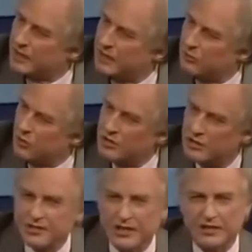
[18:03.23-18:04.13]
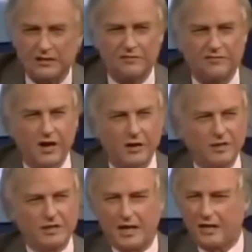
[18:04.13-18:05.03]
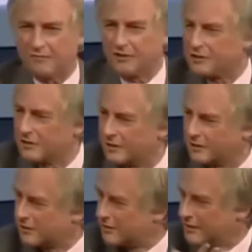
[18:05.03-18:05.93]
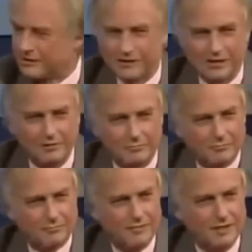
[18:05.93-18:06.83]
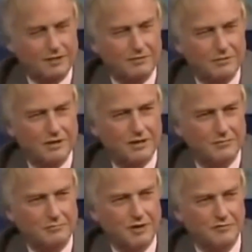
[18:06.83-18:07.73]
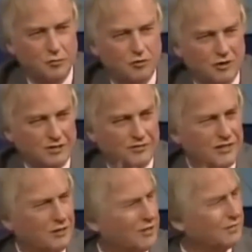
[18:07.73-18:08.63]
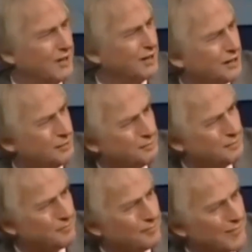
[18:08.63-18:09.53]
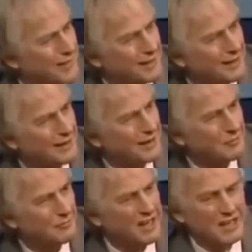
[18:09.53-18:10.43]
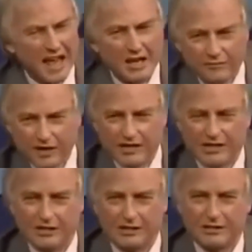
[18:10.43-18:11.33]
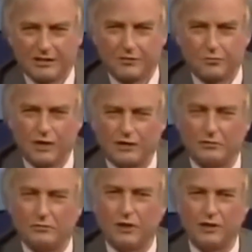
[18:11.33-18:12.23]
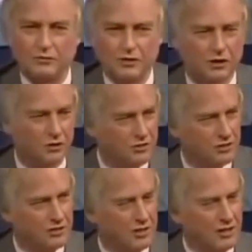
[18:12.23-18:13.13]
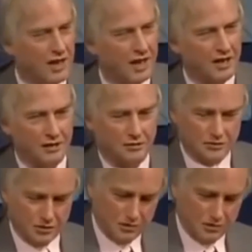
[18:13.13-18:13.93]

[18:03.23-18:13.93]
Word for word: what are those things that farmers have that, that, that um, um, a forklift, no, a, um, um, an elevator that where you where you toss hay onto